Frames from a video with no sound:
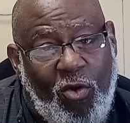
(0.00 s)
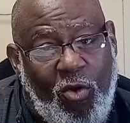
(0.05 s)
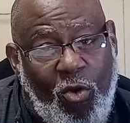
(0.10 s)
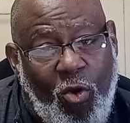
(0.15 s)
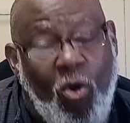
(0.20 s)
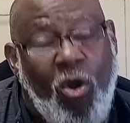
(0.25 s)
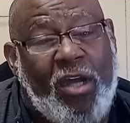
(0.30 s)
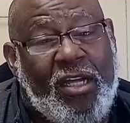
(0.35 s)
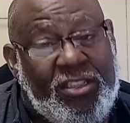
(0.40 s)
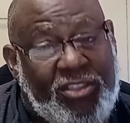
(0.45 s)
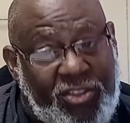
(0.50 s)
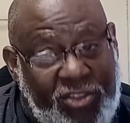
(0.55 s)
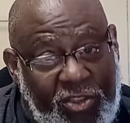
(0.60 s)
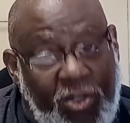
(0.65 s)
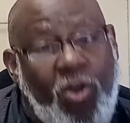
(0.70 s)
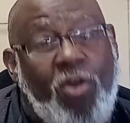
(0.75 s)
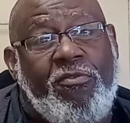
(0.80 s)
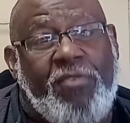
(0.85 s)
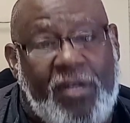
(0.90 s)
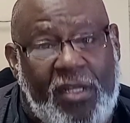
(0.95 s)
or
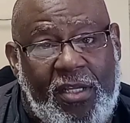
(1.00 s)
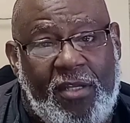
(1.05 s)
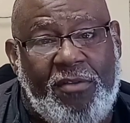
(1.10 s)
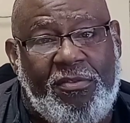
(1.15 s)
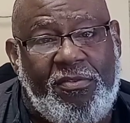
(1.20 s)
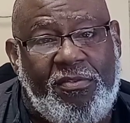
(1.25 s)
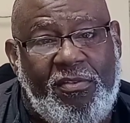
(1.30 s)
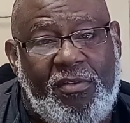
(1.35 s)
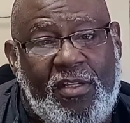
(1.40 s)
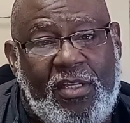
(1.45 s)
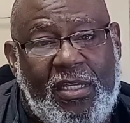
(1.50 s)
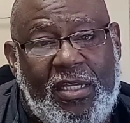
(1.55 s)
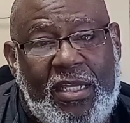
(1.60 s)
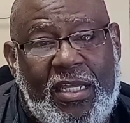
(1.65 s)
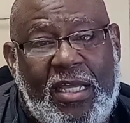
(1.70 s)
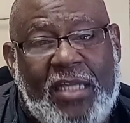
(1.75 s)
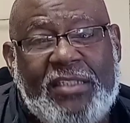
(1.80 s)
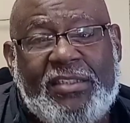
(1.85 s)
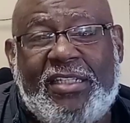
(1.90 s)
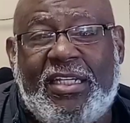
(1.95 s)
conservative
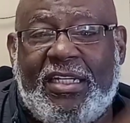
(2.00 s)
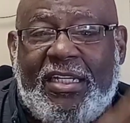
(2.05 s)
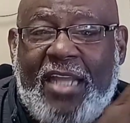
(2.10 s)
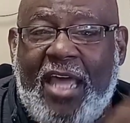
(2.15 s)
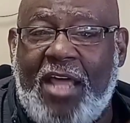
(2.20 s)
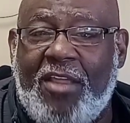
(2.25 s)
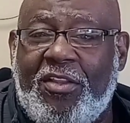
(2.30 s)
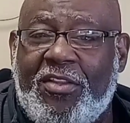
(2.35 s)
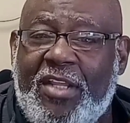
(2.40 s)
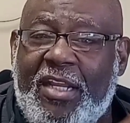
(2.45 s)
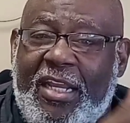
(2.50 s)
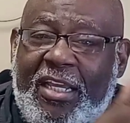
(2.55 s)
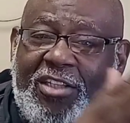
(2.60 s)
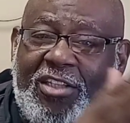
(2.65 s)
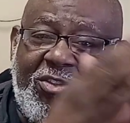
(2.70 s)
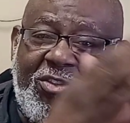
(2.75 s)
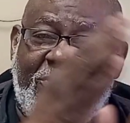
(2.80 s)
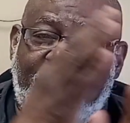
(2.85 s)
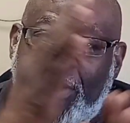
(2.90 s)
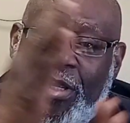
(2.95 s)
to now they're
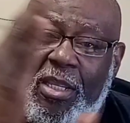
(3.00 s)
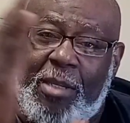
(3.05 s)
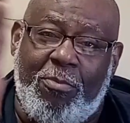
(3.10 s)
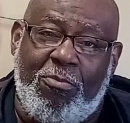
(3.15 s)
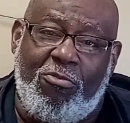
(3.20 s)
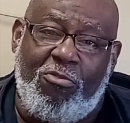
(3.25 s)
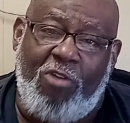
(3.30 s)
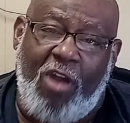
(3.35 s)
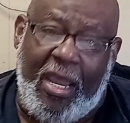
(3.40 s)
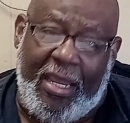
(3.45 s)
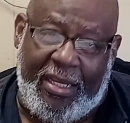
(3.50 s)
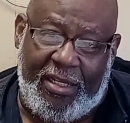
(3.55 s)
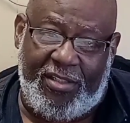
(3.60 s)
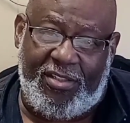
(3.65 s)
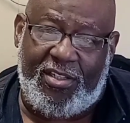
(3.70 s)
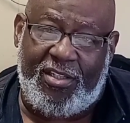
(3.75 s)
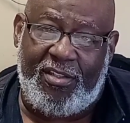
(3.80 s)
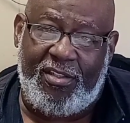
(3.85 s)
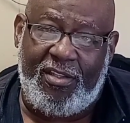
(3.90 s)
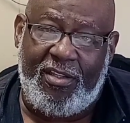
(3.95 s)
extreme
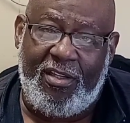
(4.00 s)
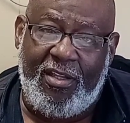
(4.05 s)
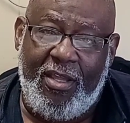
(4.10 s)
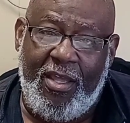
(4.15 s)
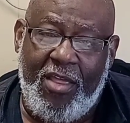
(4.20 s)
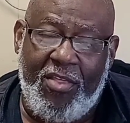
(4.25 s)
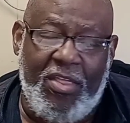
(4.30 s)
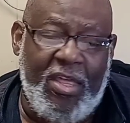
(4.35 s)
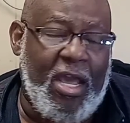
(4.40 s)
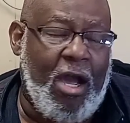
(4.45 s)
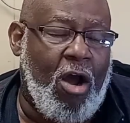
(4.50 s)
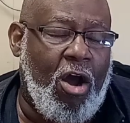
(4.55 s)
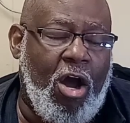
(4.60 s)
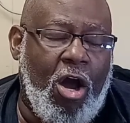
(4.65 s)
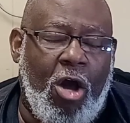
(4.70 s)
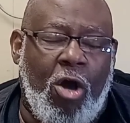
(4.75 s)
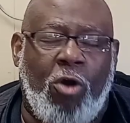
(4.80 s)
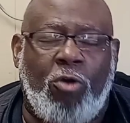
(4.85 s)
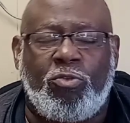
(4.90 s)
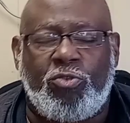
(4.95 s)
right. They are
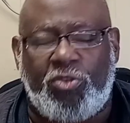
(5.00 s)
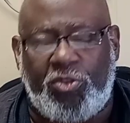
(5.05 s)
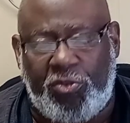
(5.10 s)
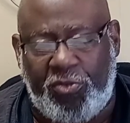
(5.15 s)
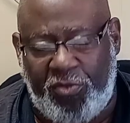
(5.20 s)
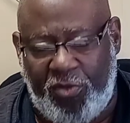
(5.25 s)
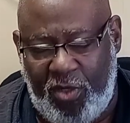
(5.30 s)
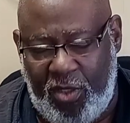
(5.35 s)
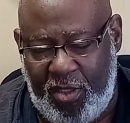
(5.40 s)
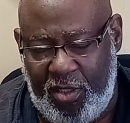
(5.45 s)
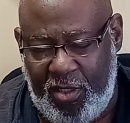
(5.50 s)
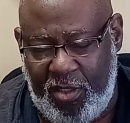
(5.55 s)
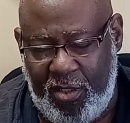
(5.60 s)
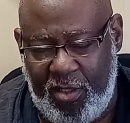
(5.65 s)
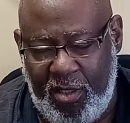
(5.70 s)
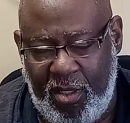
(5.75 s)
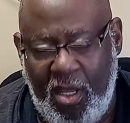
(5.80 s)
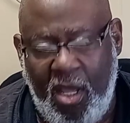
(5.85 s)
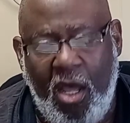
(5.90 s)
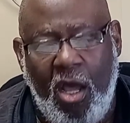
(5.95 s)
ultra
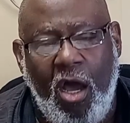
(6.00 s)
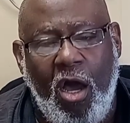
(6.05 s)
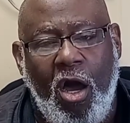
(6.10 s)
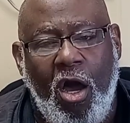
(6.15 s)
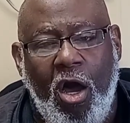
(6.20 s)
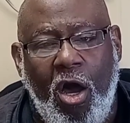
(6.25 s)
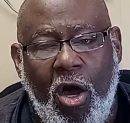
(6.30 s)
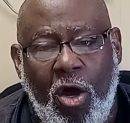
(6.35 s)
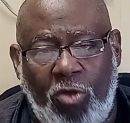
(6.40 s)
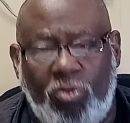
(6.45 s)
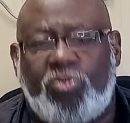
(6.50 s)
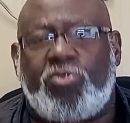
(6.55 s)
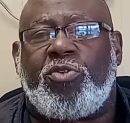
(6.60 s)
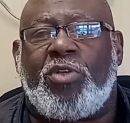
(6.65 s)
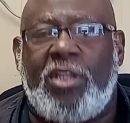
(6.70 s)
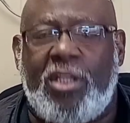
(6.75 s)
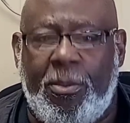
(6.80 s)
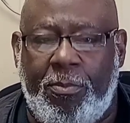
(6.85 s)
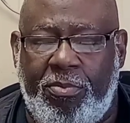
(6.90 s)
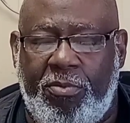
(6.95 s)

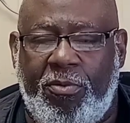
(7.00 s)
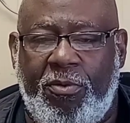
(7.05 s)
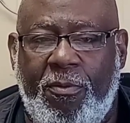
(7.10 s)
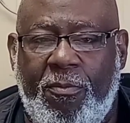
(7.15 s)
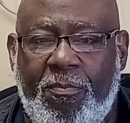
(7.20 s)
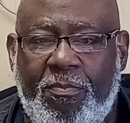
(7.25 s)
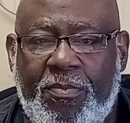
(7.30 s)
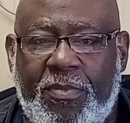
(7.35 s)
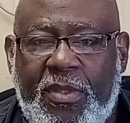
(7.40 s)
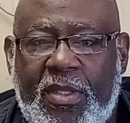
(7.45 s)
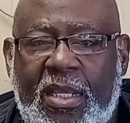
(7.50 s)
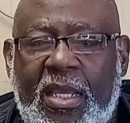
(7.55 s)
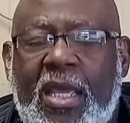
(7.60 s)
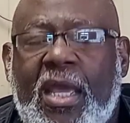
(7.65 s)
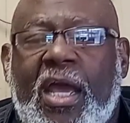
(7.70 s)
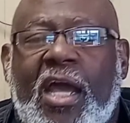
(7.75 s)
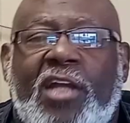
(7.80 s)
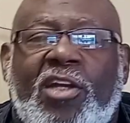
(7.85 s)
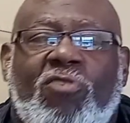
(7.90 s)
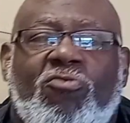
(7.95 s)
liberal.
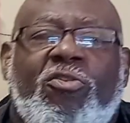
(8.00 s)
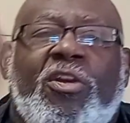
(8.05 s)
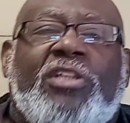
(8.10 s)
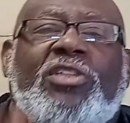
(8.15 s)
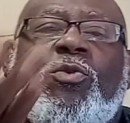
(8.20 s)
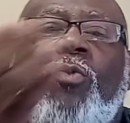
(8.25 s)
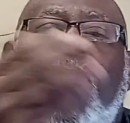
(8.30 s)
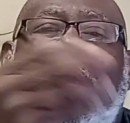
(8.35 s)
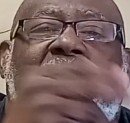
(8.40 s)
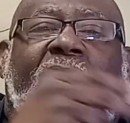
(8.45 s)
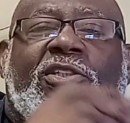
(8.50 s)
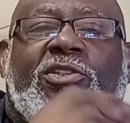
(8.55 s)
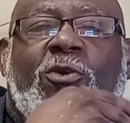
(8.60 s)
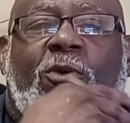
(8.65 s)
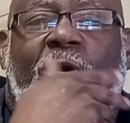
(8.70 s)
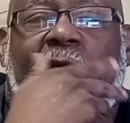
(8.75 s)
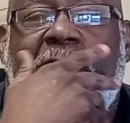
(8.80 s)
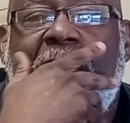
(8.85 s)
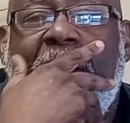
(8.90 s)
And the reason why they're doing